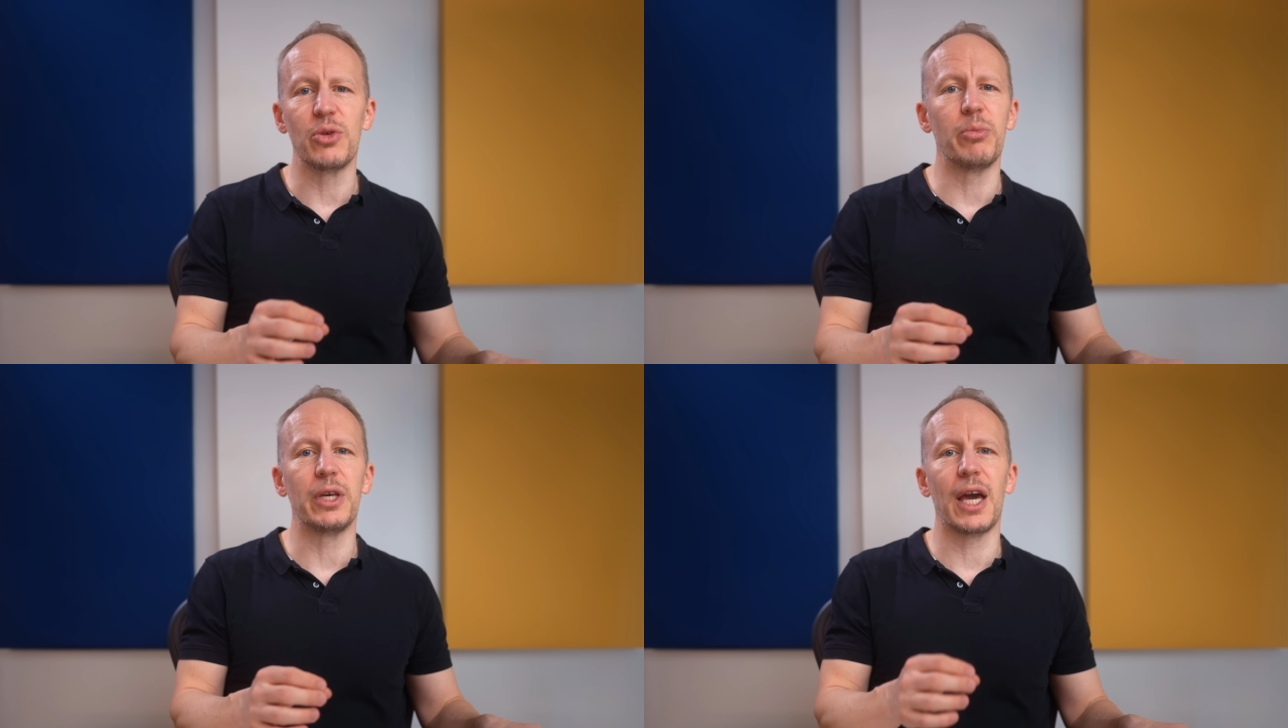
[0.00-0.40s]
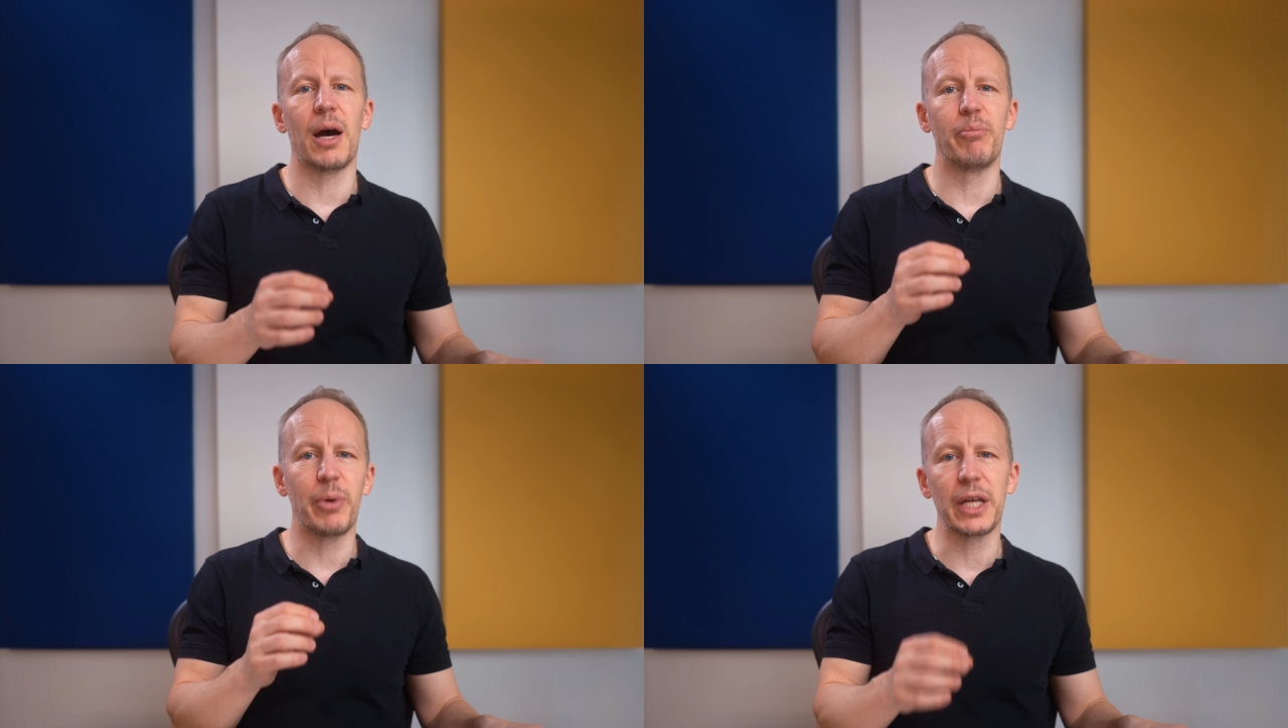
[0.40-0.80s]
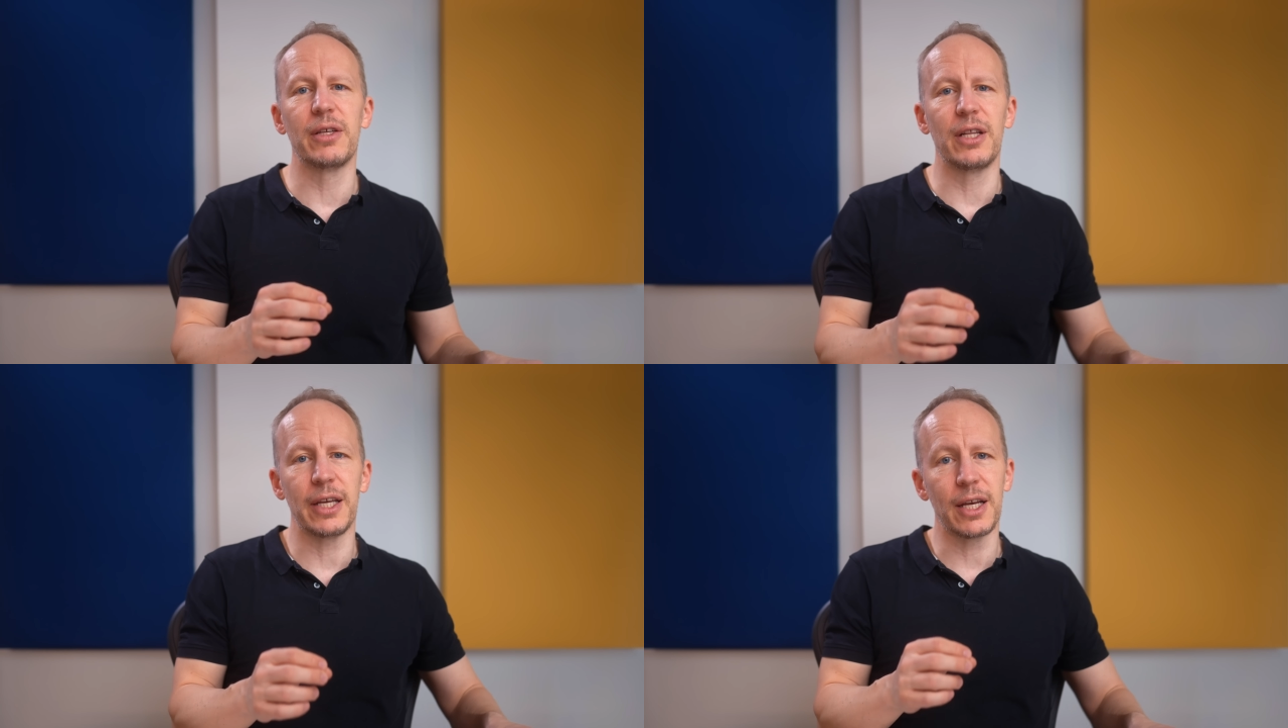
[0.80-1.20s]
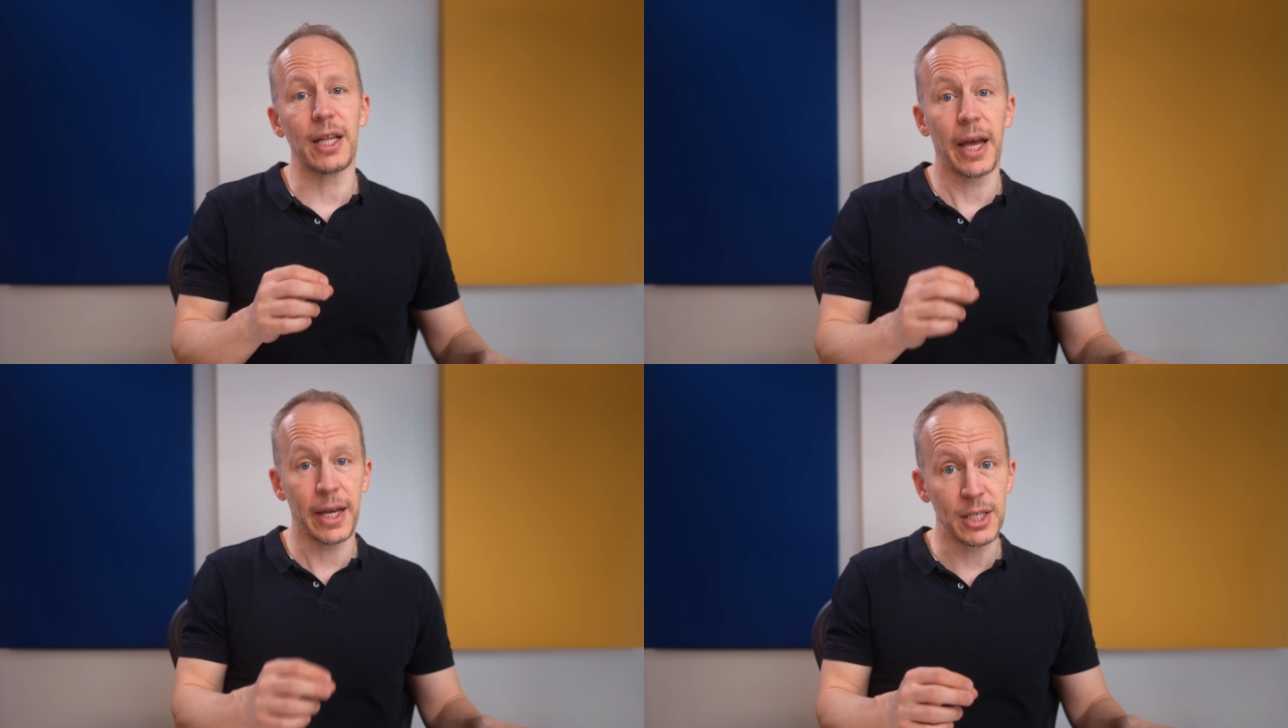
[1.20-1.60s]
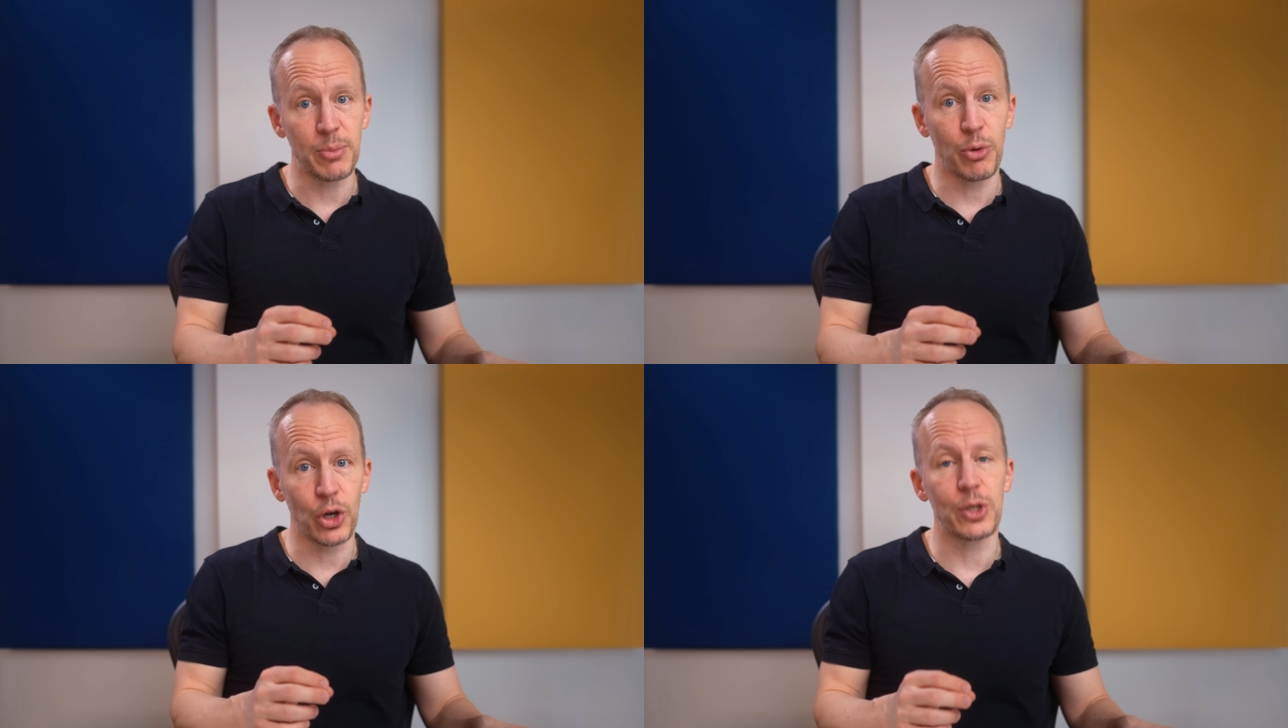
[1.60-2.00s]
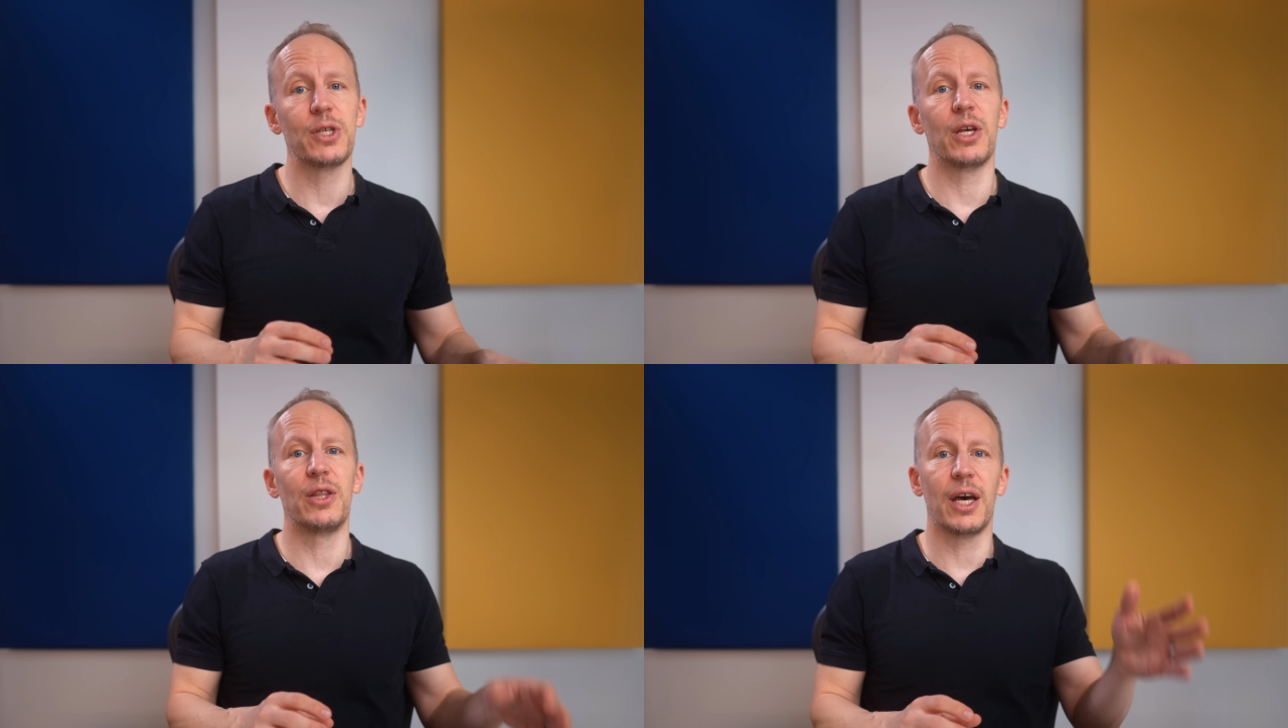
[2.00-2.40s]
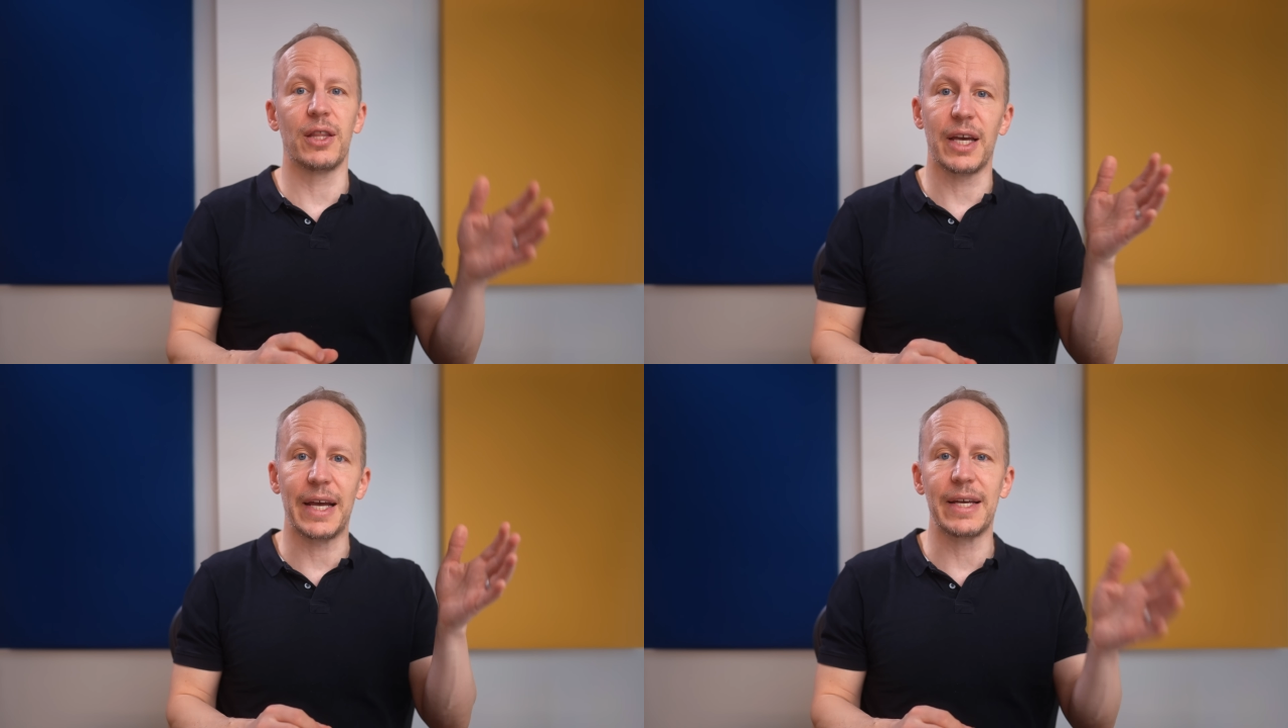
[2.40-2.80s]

to become better legal experts than the